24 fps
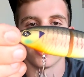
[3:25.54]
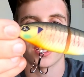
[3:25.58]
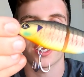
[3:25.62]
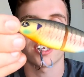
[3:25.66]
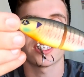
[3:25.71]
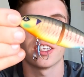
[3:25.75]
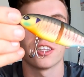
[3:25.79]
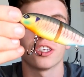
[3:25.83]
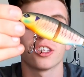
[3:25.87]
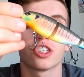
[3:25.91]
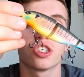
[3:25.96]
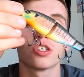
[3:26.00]
to me.
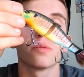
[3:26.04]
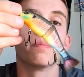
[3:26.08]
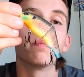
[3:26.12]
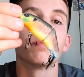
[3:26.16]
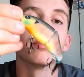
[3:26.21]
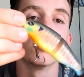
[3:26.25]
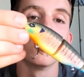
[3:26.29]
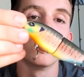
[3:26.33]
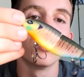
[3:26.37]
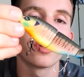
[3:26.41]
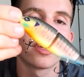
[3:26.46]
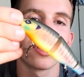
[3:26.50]
Like I said, this is
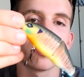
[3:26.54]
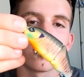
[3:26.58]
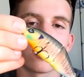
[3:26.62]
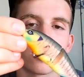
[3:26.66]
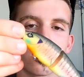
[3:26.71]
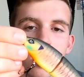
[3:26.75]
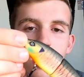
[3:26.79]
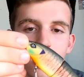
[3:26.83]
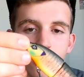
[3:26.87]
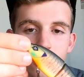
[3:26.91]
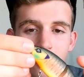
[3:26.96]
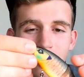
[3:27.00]

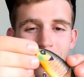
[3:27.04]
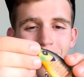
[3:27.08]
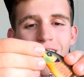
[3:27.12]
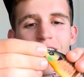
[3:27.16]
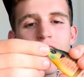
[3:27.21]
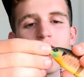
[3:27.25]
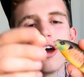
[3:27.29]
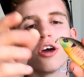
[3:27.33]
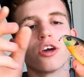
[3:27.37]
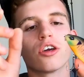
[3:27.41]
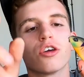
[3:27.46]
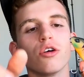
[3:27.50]
bluegill color,
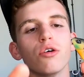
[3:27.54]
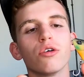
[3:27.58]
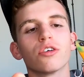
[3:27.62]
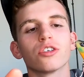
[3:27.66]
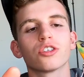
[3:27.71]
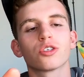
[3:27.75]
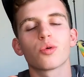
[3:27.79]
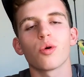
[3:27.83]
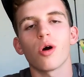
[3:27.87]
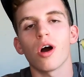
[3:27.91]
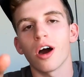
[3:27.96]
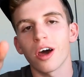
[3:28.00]

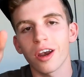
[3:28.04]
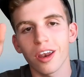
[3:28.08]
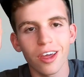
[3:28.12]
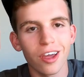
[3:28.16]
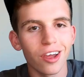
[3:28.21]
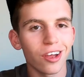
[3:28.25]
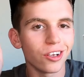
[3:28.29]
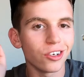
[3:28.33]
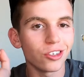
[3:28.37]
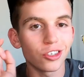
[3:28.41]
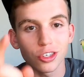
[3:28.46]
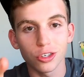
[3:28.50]
Googan
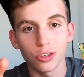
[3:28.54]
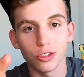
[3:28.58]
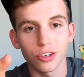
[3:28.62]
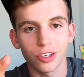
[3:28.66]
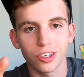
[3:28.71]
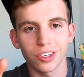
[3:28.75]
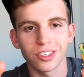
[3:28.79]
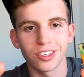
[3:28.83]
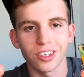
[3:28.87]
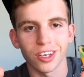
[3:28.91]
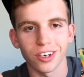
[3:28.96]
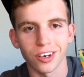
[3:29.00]
Squad
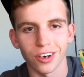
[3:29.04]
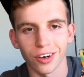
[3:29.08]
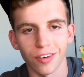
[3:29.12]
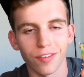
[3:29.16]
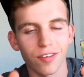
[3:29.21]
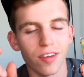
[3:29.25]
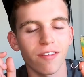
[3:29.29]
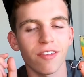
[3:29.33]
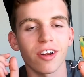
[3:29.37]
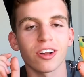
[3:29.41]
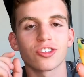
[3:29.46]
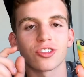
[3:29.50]
Junior
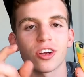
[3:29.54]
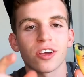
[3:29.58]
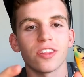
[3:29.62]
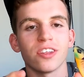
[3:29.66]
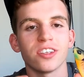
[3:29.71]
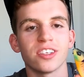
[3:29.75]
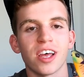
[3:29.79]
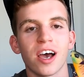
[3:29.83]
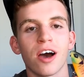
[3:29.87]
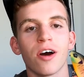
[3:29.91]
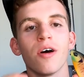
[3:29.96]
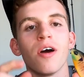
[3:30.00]
Contender. If you have not
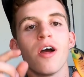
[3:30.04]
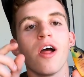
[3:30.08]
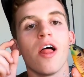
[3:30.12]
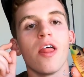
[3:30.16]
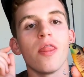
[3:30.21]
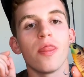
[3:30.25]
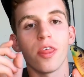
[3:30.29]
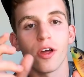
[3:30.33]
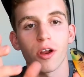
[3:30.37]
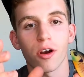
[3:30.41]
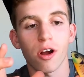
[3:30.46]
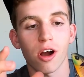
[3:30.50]
tried these out,
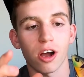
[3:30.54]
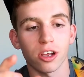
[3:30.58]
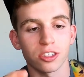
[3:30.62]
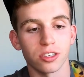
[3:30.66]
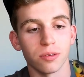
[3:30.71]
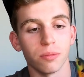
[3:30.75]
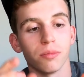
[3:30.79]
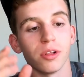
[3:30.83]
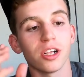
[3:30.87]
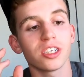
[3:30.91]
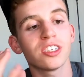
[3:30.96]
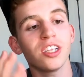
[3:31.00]
they're
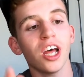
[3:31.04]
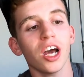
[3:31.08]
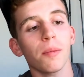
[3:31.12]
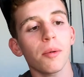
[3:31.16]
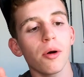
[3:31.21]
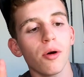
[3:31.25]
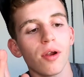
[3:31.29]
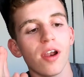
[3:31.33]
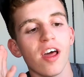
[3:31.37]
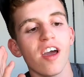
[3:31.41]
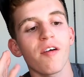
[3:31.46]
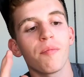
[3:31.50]
awesome. Let's
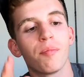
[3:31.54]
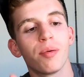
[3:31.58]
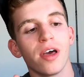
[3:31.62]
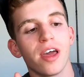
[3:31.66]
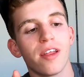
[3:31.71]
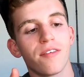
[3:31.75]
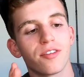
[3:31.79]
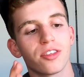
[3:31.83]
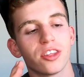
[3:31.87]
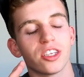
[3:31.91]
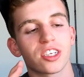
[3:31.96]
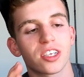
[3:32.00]
talk about what I have
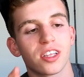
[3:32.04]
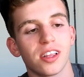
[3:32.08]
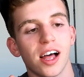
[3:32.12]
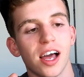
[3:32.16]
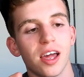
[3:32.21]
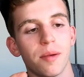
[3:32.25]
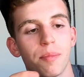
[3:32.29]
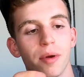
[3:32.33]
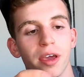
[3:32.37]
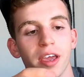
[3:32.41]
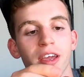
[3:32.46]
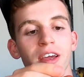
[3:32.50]
planned for this
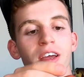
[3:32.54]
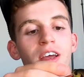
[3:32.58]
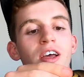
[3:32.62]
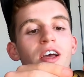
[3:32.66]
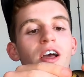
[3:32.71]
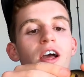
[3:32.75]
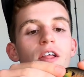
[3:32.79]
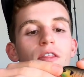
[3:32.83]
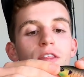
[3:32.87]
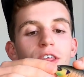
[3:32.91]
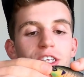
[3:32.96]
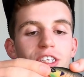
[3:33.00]
glide bait.
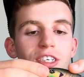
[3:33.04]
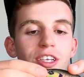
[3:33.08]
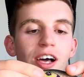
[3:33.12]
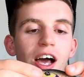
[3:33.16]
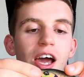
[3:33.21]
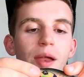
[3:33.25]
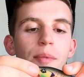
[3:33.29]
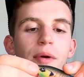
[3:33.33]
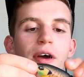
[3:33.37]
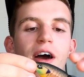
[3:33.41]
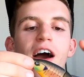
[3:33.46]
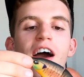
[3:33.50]
This
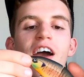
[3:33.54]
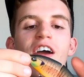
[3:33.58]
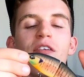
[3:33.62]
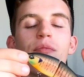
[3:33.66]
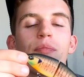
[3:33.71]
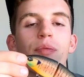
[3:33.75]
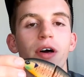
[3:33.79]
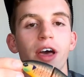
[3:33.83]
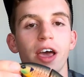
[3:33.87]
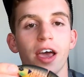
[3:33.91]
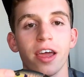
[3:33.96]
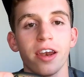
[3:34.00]
glide bait I
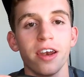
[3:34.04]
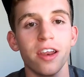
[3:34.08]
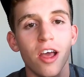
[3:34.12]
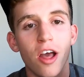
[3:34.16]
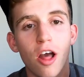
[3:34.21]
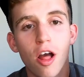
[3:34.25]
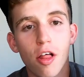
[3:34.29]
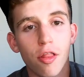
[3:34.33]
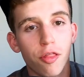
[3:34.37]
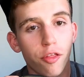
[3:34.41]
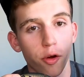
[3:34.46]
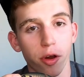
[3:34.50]
have
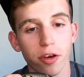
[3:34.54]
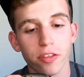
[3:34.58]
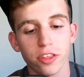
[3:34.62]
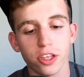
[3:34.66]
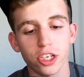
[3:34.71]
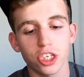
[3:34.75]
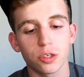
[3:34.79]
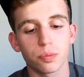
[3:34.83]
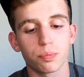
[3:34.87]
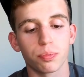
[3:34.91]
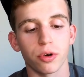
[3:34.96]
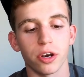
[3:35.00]
planned
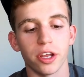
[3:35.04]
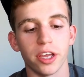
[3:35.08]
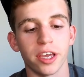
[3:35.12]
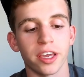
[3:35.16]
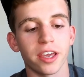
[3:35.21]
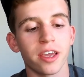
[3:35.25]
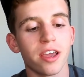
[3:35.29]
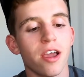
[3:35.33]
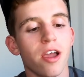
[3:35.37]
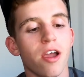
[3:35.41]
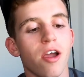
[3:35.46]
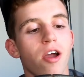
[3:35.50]
throwing this
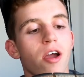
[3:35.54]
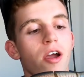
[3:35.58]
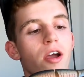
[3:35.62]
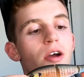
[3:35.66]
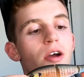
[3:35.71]
spring,